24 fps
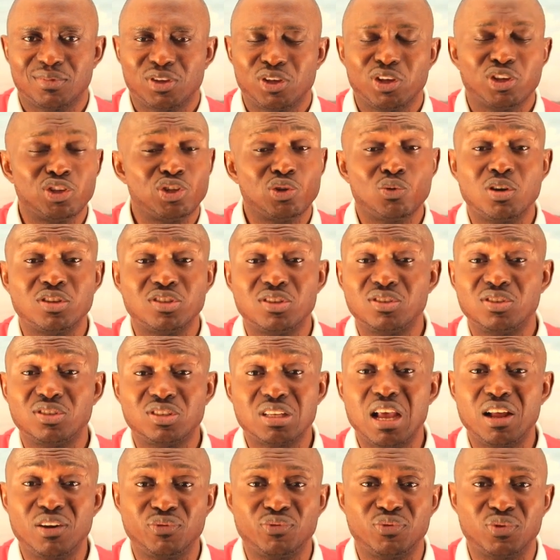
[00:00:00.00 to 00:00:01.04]
She wasn't
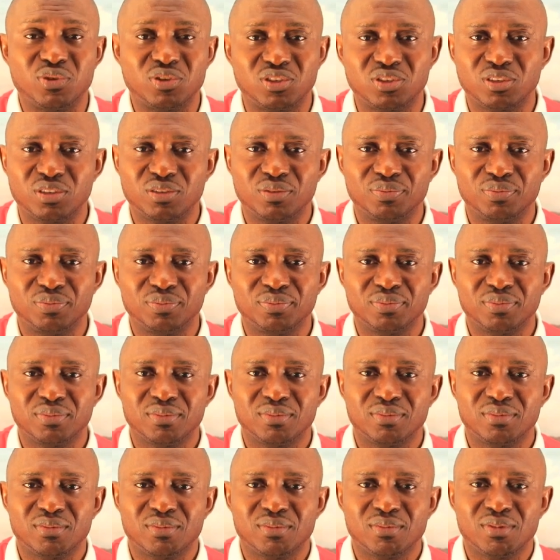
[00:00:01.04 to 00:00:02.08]
selfish.
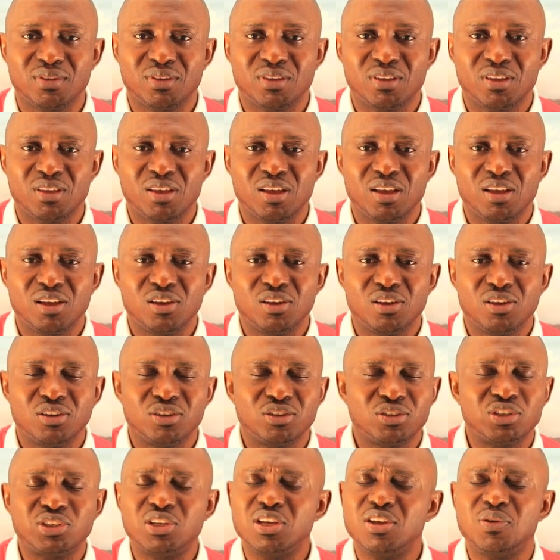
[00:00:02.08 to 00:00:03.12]

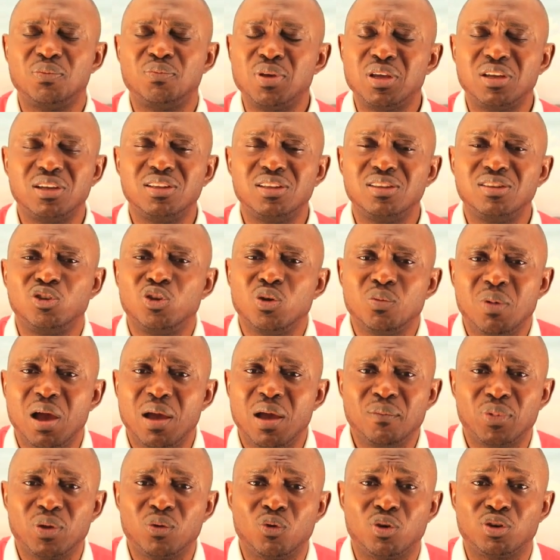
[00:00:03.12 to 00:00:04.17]
She, being
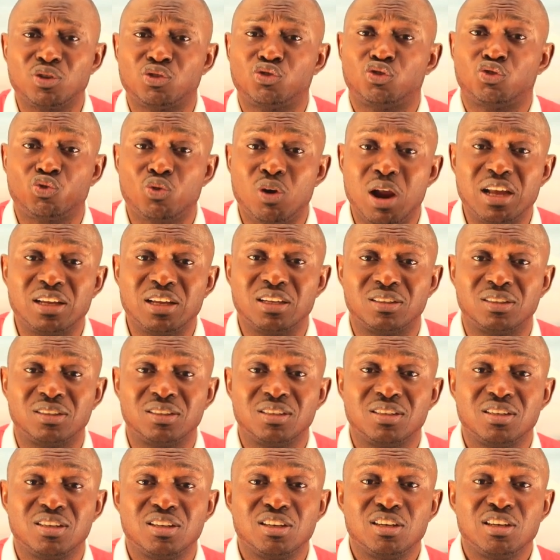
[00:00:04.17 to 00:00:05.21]
human being, was trying,
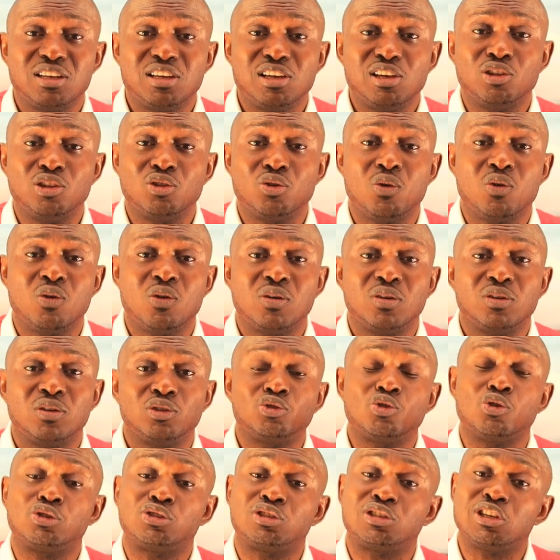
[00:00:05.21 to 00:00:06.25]
you know,
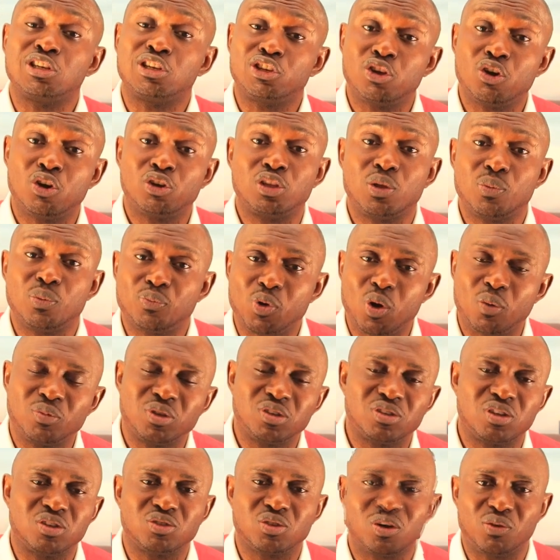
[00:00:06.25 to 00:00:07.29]
to secure the
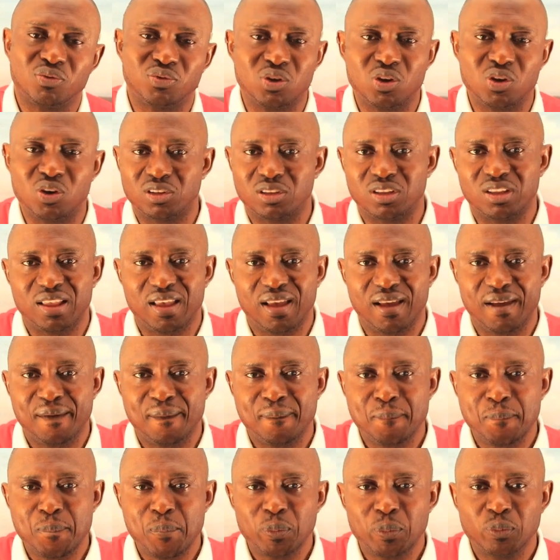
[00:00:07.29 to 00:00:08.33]
promises of God.
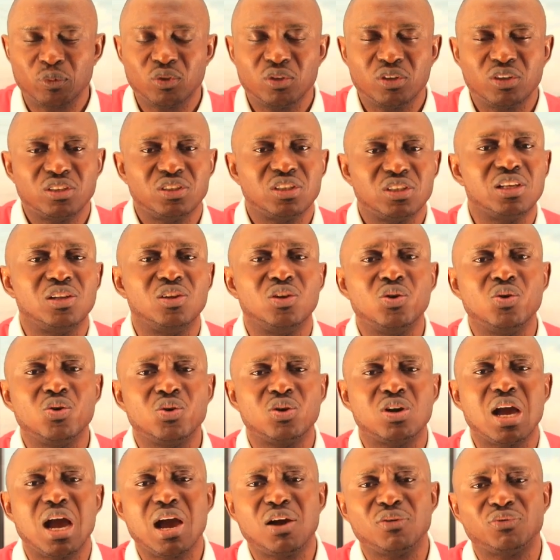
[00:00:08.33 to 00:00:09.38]
She
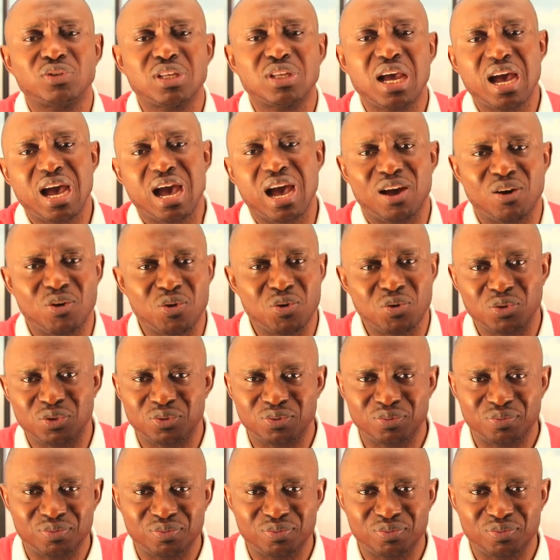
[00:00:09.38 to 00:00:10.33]
looked after her own.